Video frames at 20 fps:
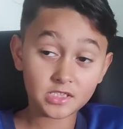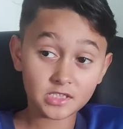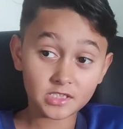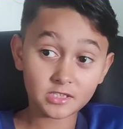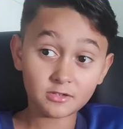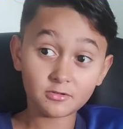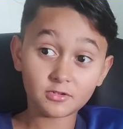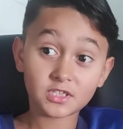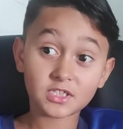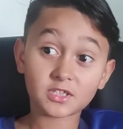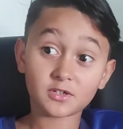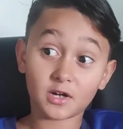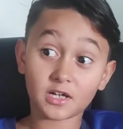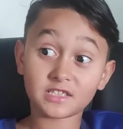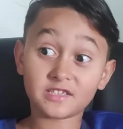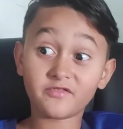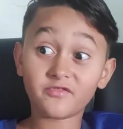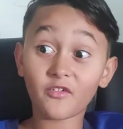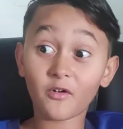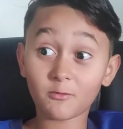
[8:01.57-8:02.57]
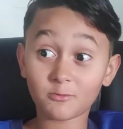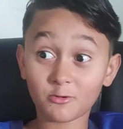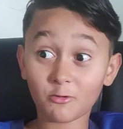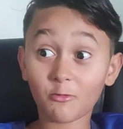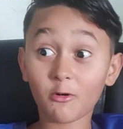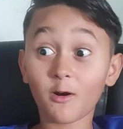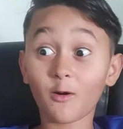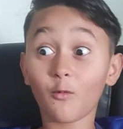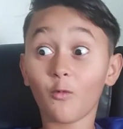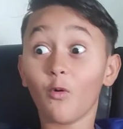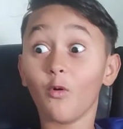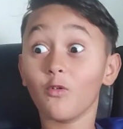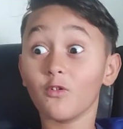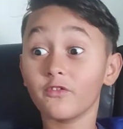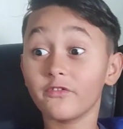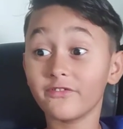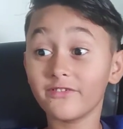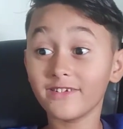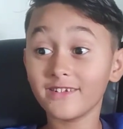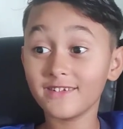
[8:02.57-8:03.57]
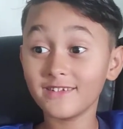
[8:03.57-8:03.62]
you transform to werewolf.